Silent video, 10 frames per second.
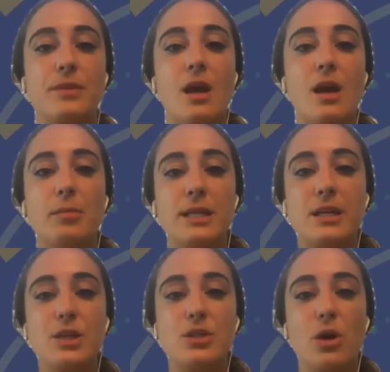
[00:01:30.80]
Please
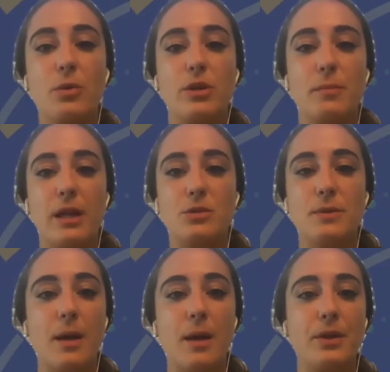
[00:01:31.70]
consult with your management
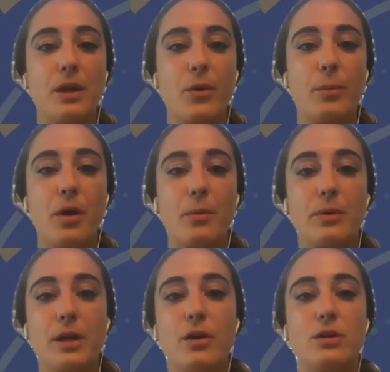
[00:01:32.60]
company or property
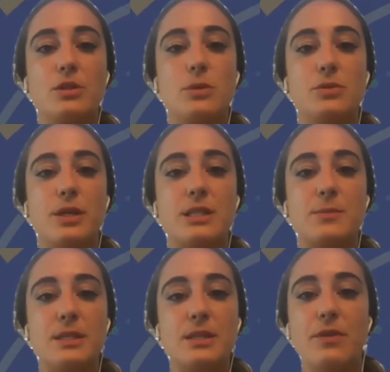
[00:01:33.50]
owner to address
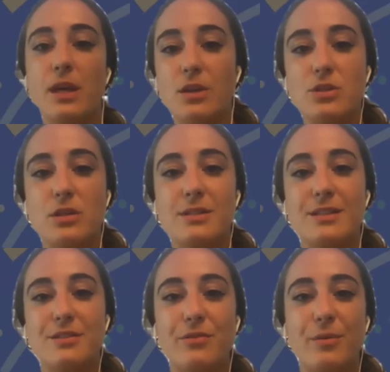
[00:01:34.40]
specific issues and to
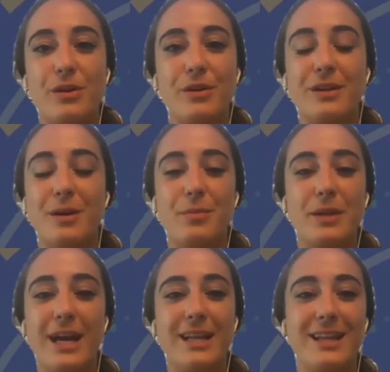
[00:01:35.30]
form your own company
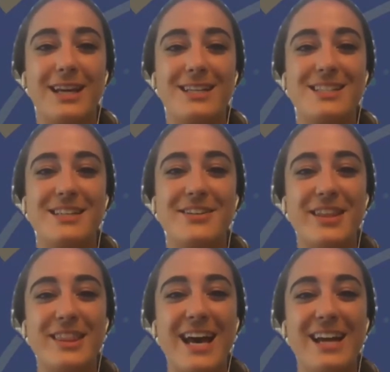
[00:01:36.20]
guidelines. With
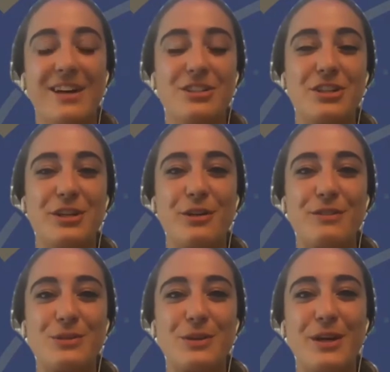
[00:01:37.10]
that, I'll turn it over to
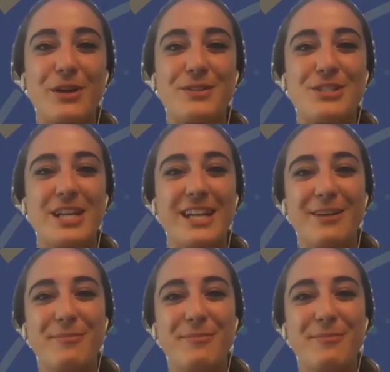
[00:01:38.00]
our host, Gina.